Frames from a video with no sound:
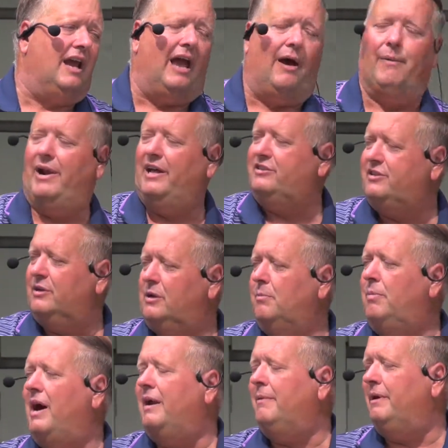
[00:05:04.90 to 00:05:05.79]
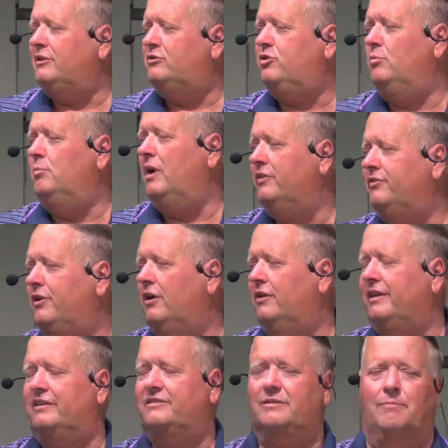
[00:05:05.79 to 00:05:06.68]
And when I said goodbye to my two month
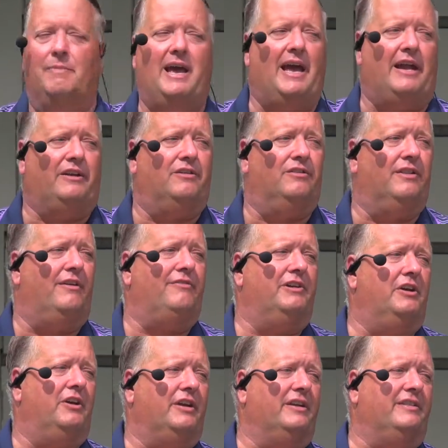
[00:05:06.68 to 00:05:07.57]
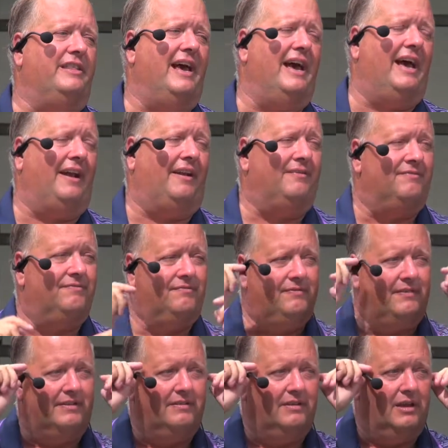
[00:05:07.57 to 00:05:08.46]
old, I said, man, you'll never know your dad.
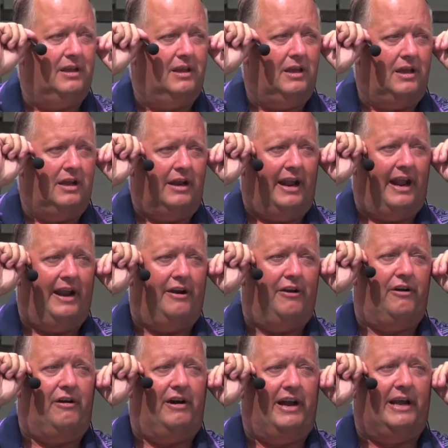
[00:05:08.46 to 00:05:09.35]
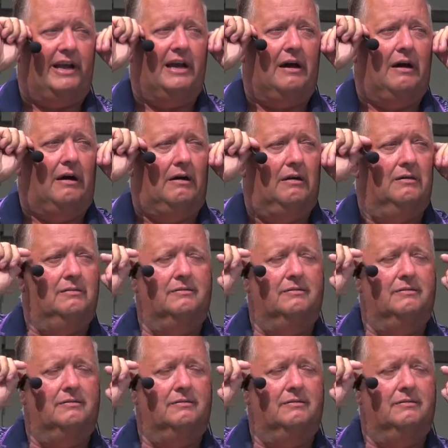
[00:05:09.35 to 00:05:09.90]
That hurt like hell.